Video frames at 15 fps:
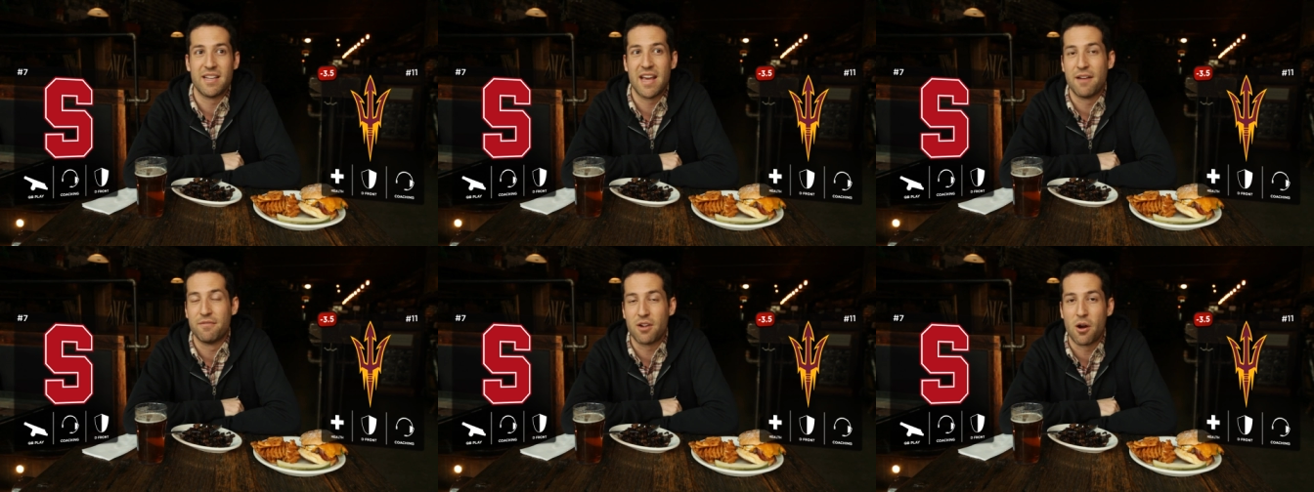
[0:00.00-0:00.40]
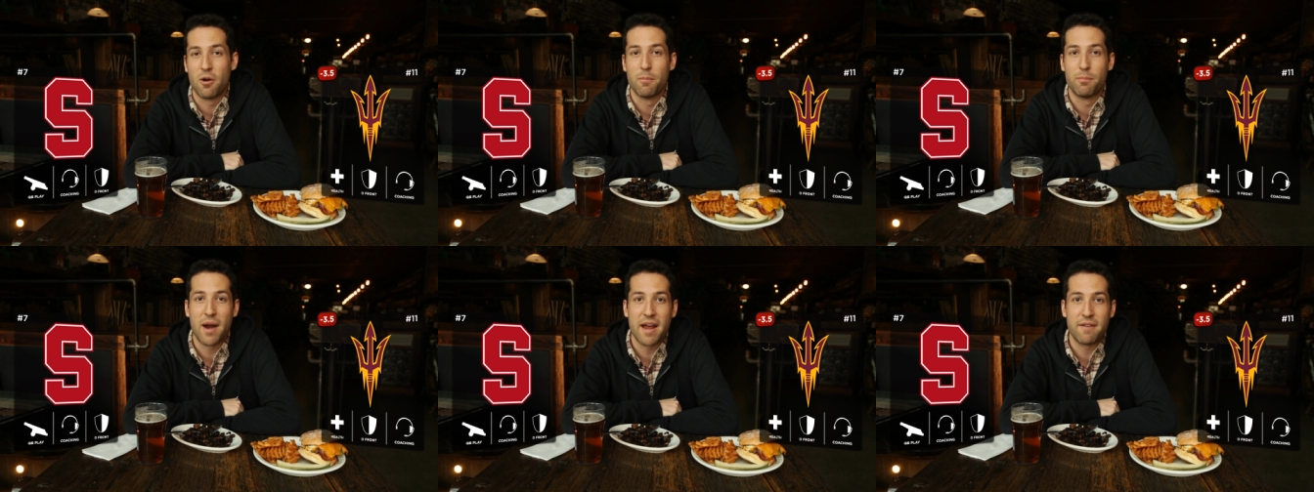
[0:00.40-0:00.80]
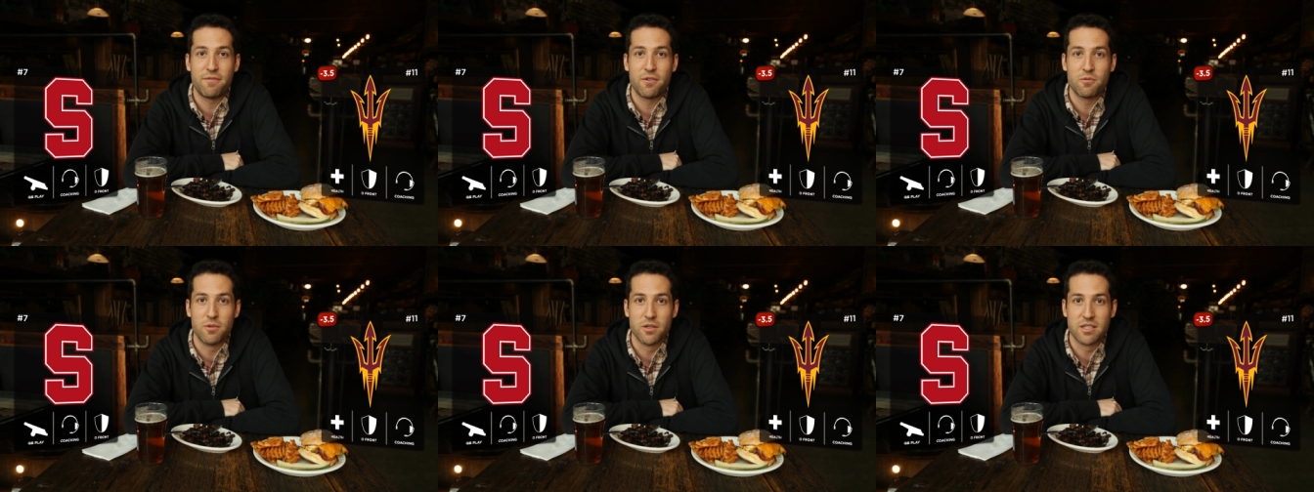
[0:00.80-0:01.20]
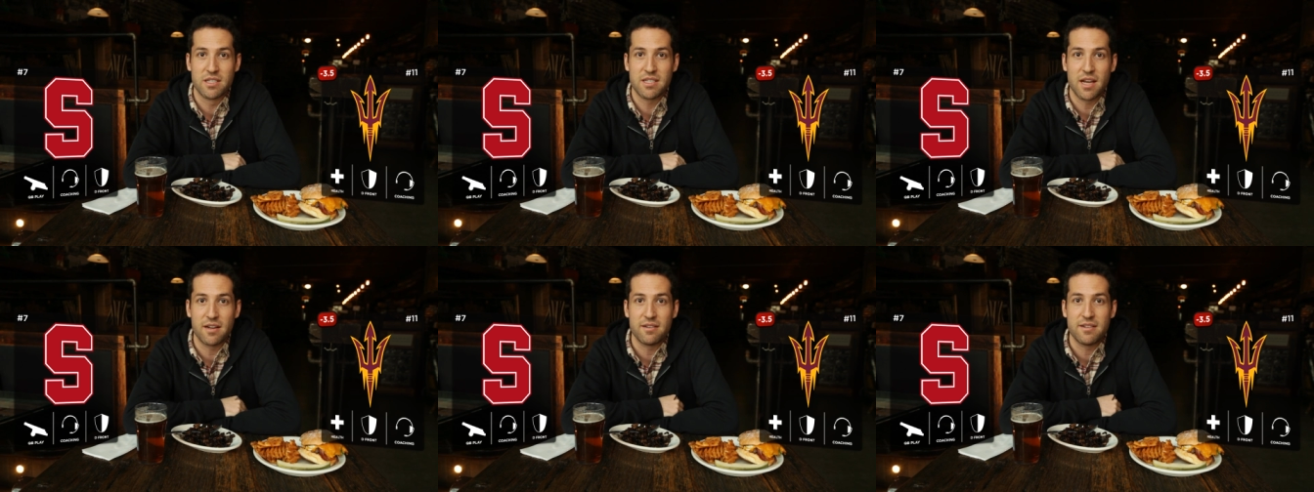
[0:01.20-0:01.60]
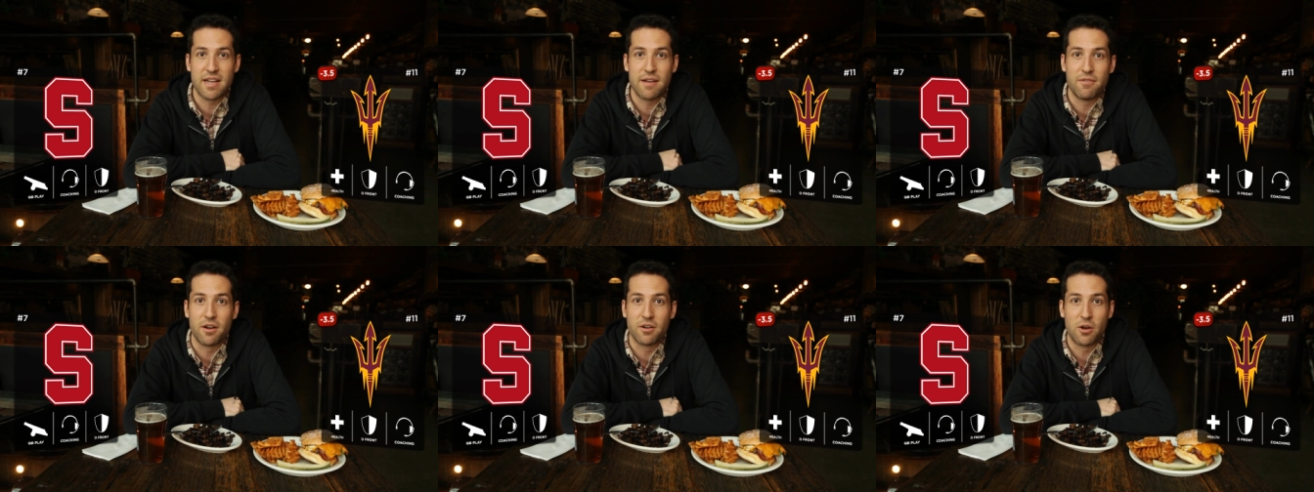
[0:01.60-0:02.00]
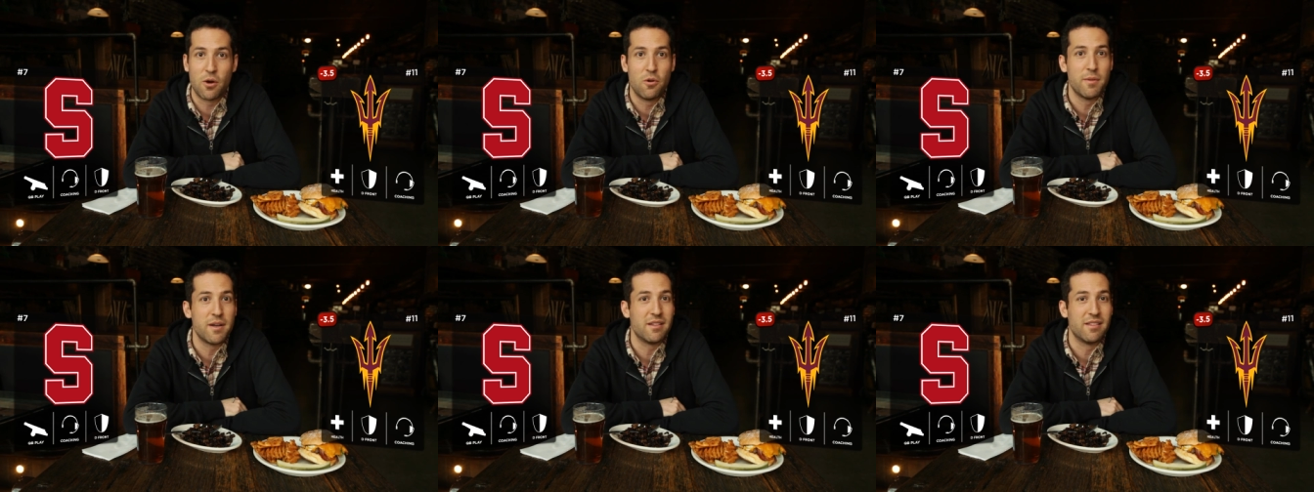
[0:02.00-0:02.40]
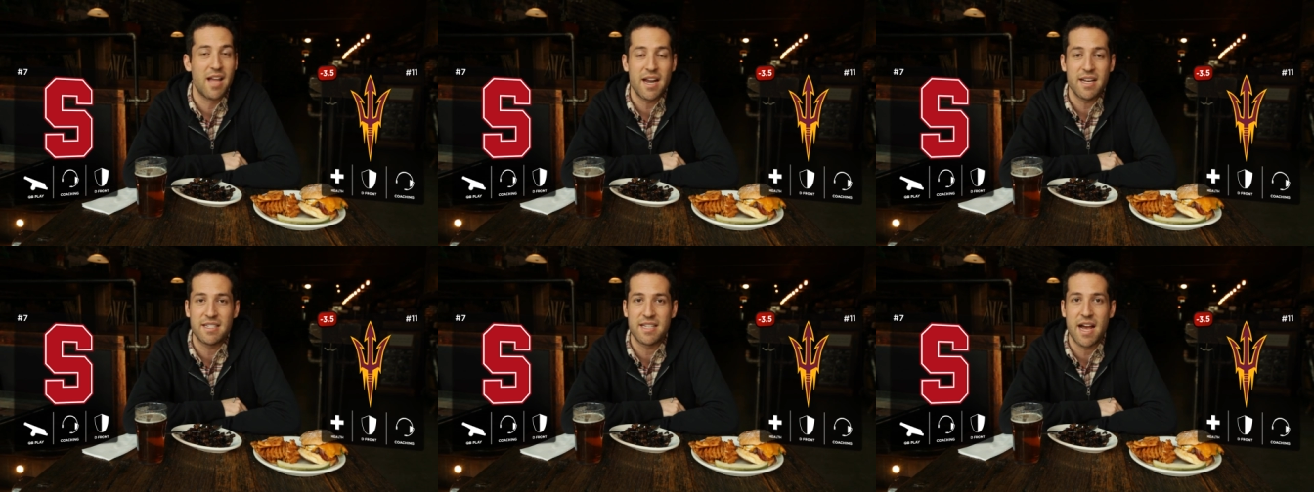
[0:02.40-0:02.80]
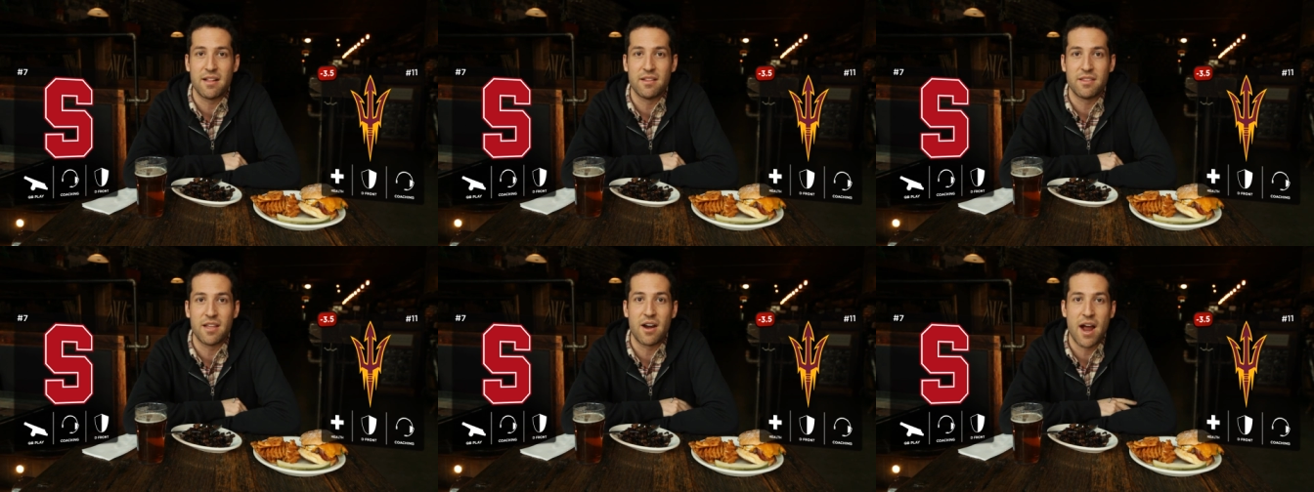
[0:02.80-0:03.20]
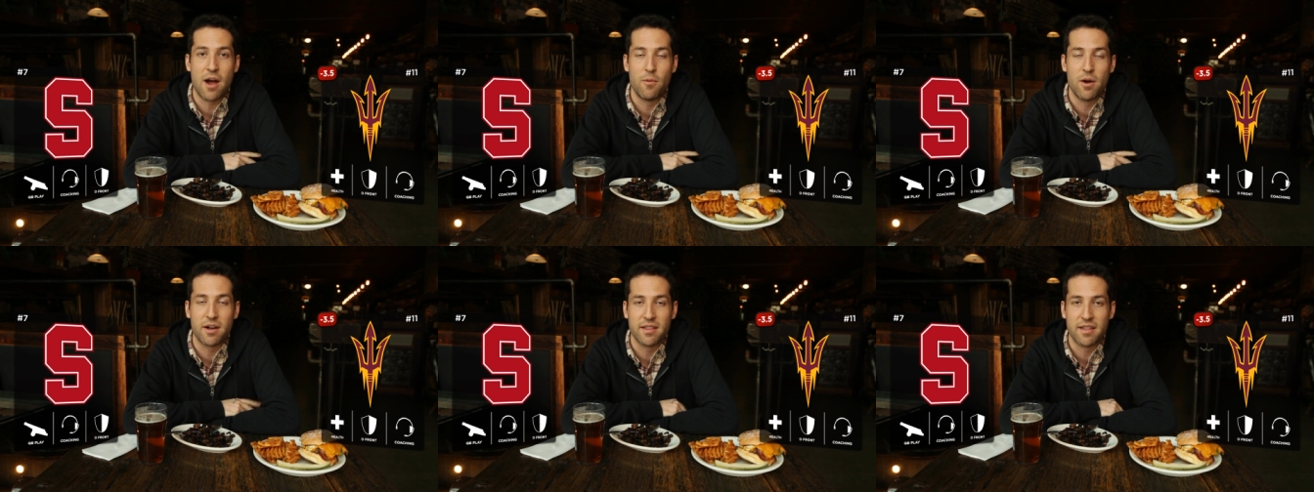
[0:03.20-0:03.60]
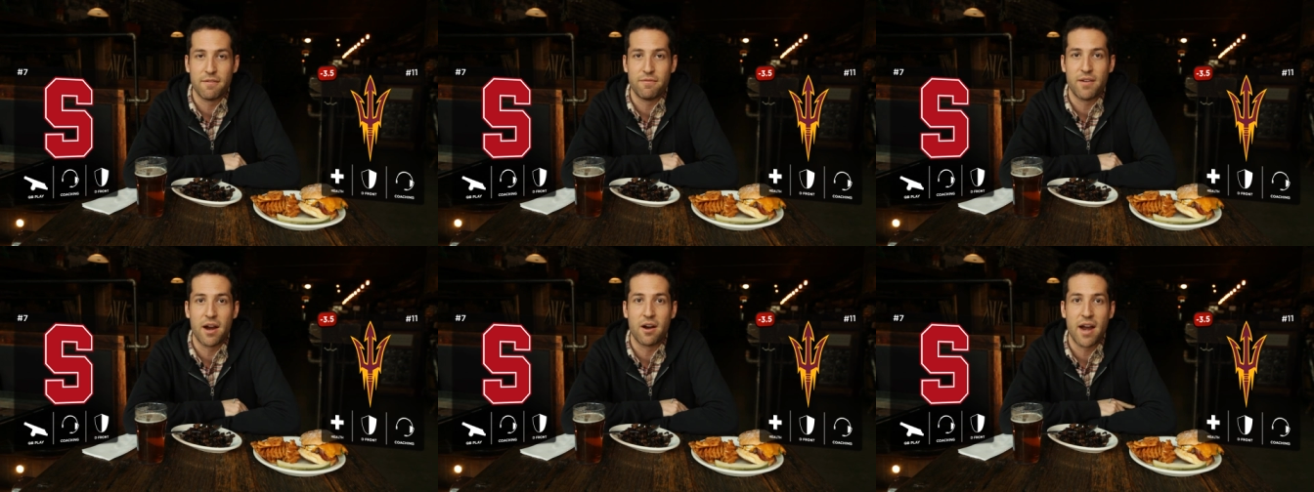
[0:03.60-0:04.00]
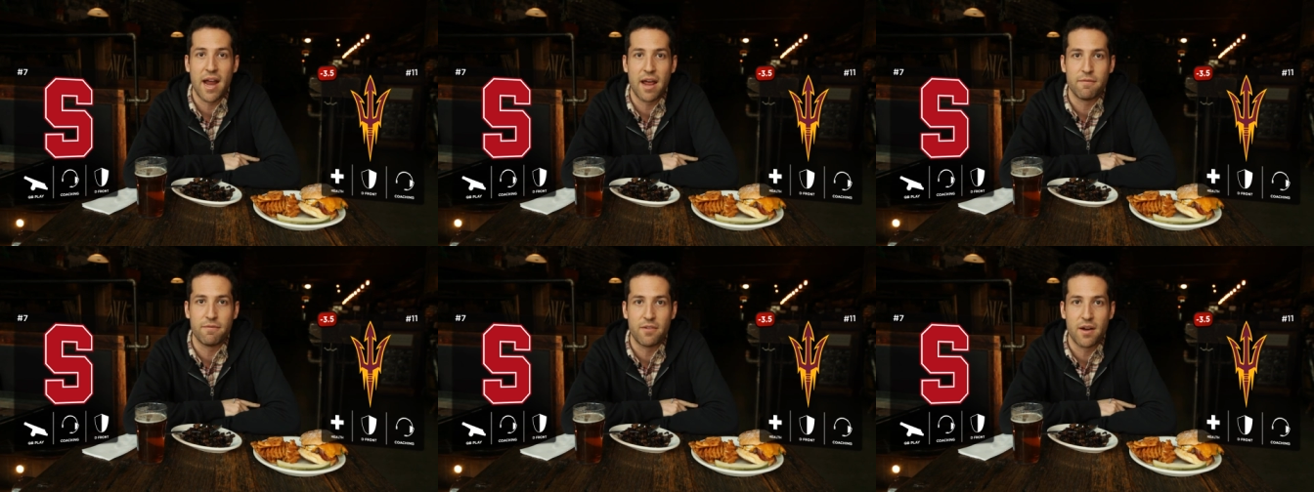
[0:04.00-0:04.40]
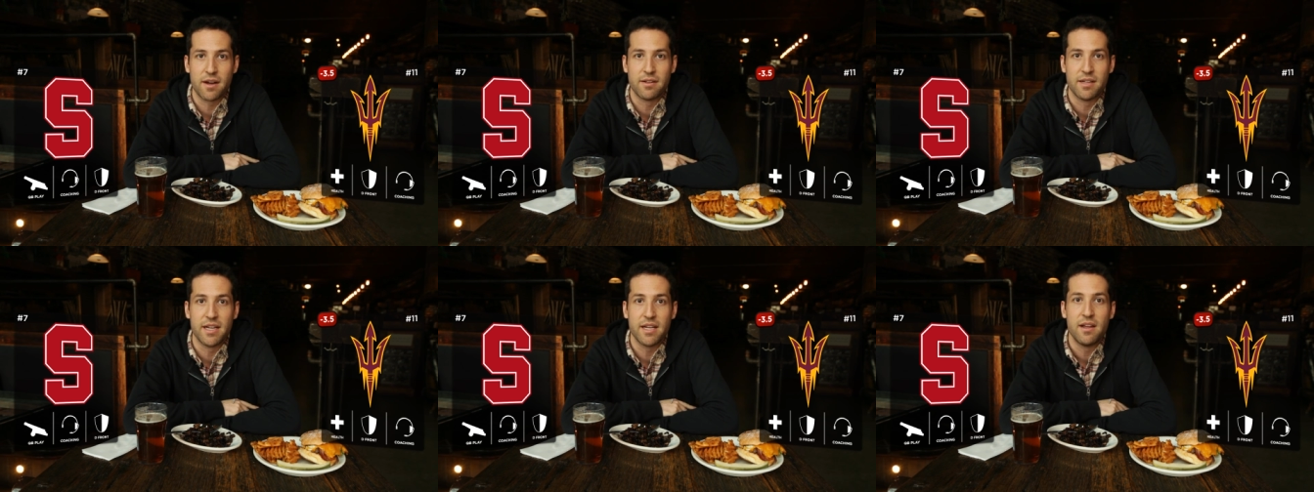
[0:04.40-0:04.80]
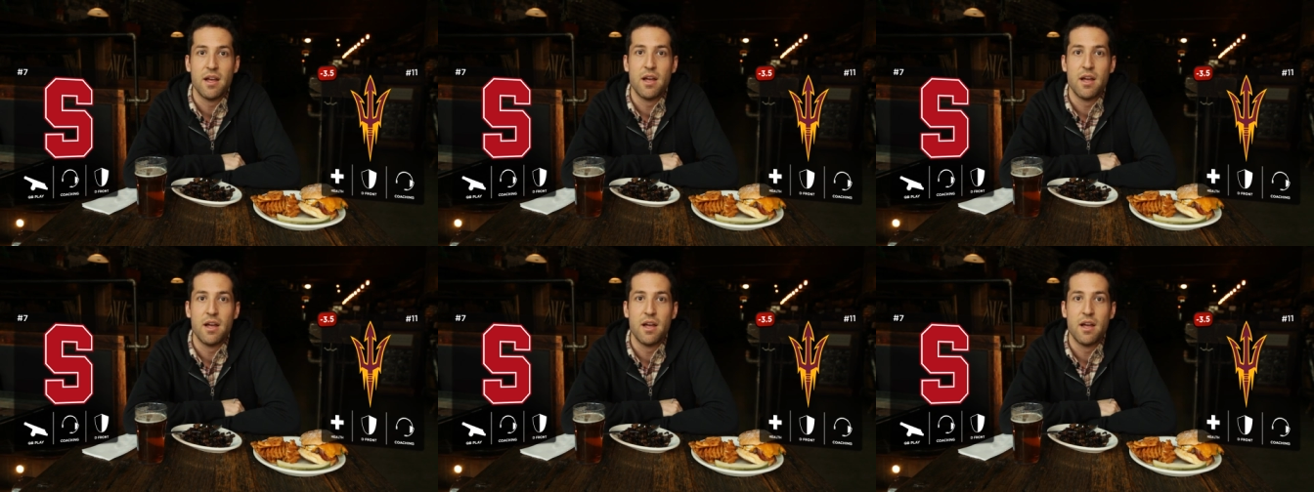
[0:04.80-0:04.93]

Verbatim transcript: You have Carl Bradford, Will Sutton, Davon Coleman. A lot of talent there. How well can they fare? And finally,